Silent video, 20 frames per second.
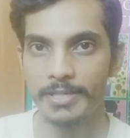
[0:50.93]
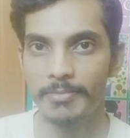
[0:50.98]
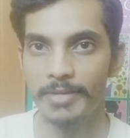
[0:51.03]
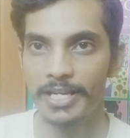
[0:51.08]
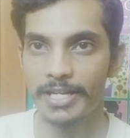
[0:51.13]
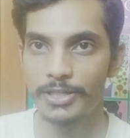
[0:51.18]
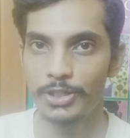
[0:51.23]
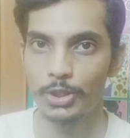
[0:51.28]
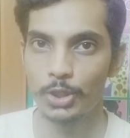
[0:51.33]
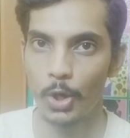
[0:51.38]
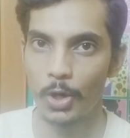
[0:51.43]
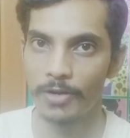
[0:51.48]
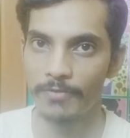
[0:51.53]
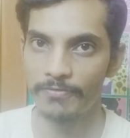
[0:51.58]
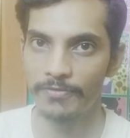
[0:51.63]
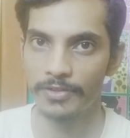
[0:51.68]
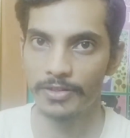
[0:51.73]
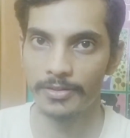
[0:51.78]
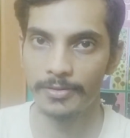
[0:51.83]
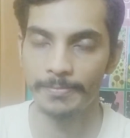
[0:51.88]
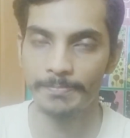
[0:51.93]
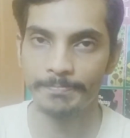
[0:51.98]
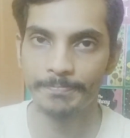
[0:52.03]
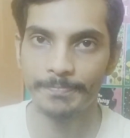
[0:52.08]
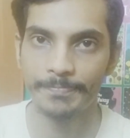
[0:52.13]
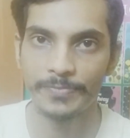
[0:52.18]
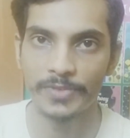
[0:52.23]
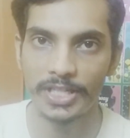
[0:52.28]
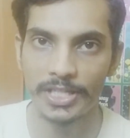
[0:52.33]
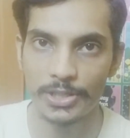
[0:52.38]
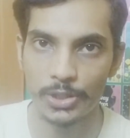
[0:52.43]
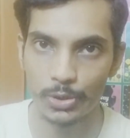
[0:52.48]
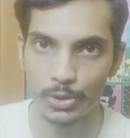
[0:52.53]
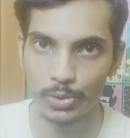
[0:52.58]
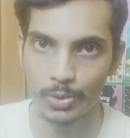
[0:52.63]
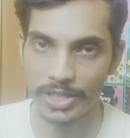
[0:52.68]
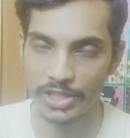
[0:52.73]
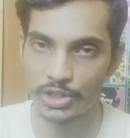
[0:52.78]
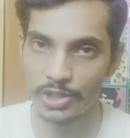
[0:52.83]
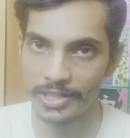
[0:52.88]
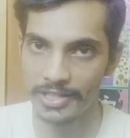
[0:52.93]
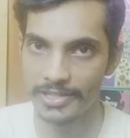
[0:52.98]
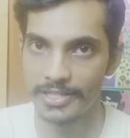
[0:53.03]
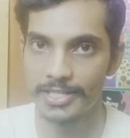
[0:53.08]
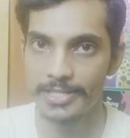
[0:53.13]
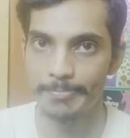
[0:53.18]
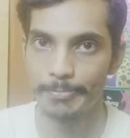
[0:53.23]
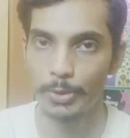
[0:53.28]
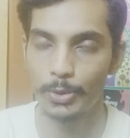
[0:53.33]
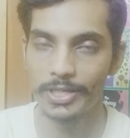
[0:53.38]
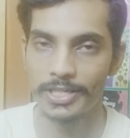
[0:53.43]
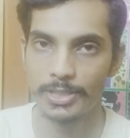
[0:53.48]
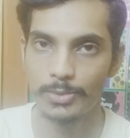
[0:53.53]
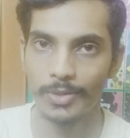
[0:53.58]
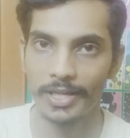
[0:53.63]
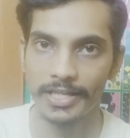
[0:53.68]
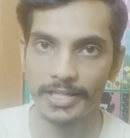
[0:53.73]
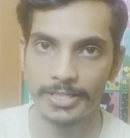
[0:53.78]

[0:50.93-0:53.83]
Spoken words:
sort of a situation in this book as well.